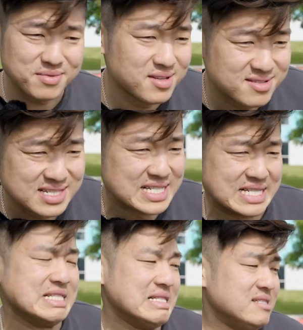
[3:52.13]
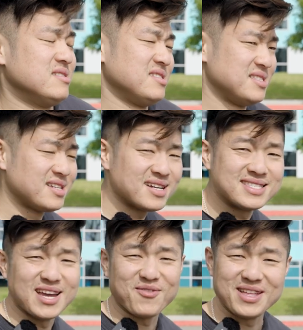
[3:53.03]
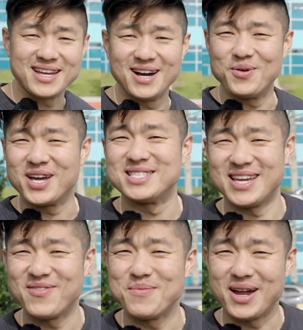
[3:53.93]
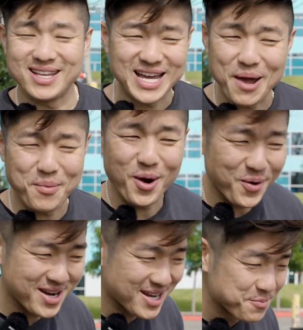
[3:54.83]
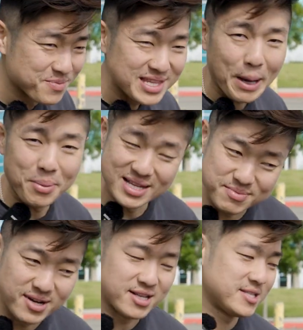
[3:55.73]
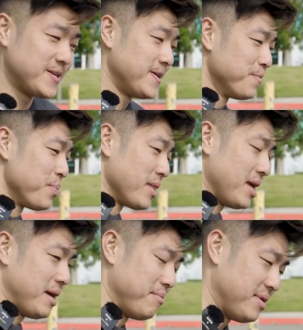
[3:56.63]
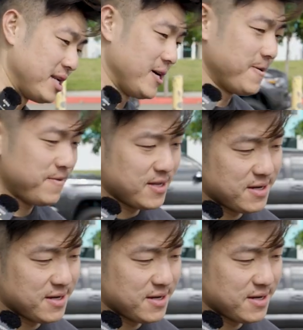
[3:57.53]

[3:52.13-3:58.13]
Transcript: You know. We could definitely buy a Type R already, plus mods. But you